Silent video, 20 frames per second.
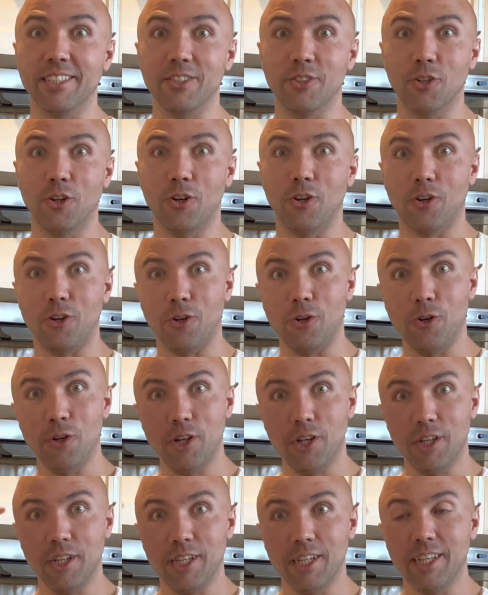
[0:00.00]
your
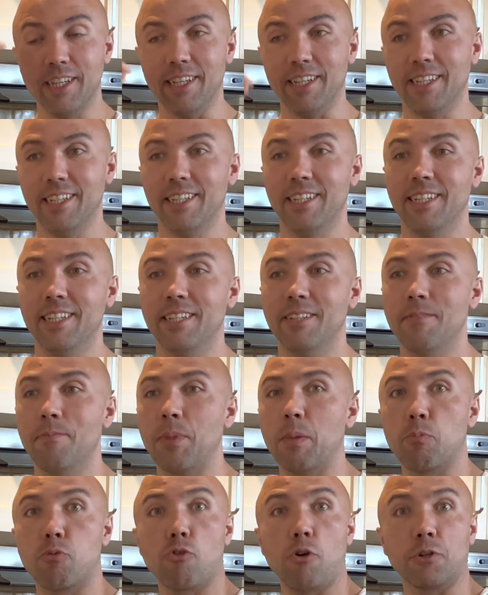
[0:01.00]

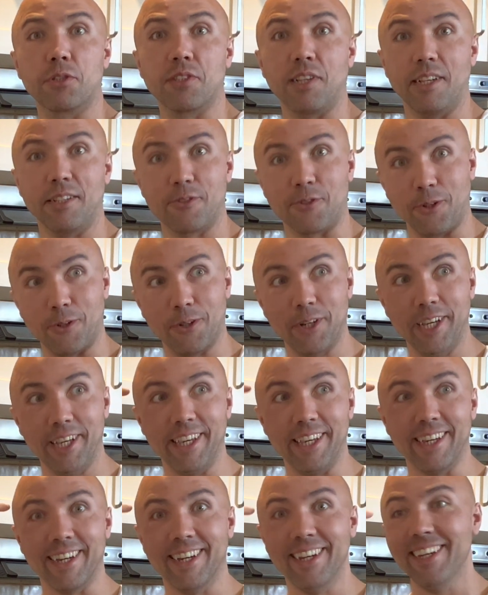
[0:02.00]
processor
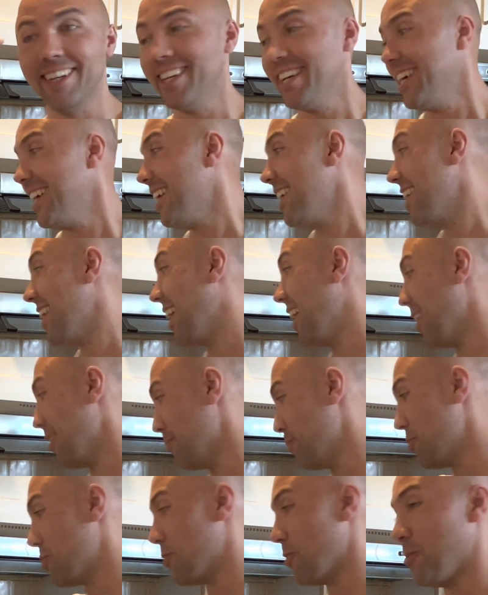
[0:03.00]
here
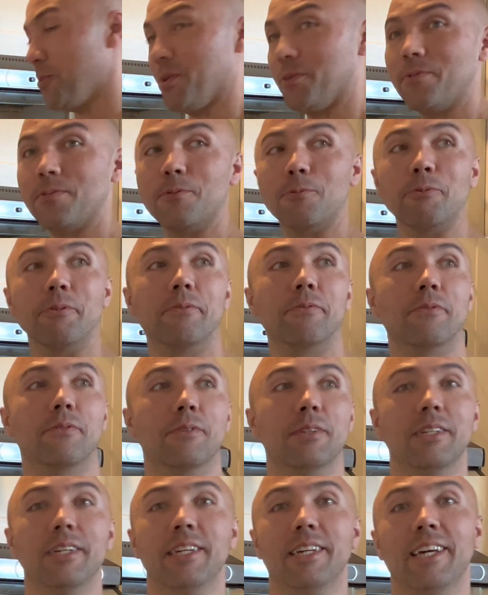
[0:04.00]
helps you with
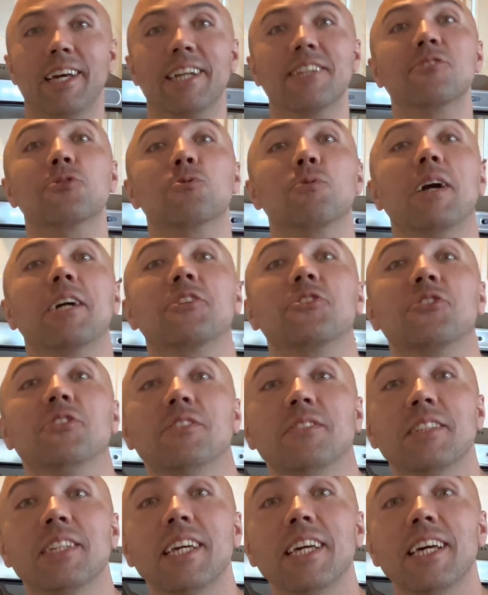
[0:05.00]
extraction.
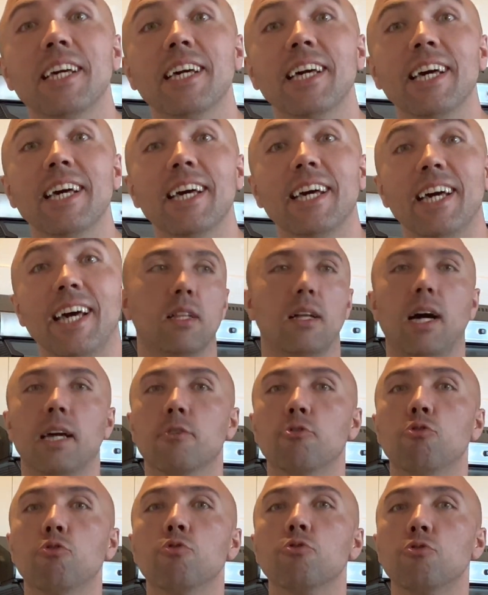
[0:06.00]
I
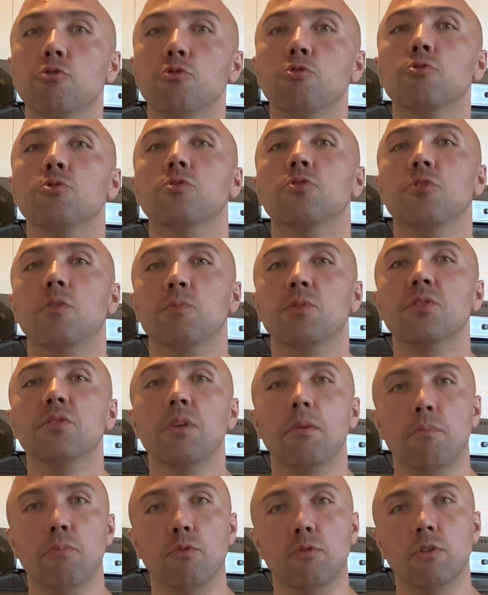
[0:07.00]
could use some
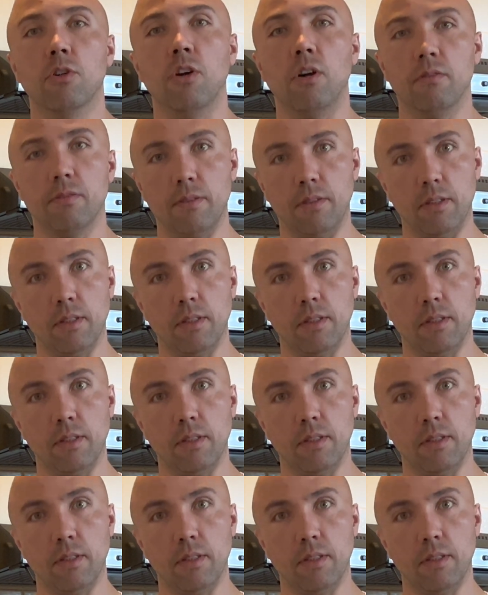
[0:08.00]
simple coffee.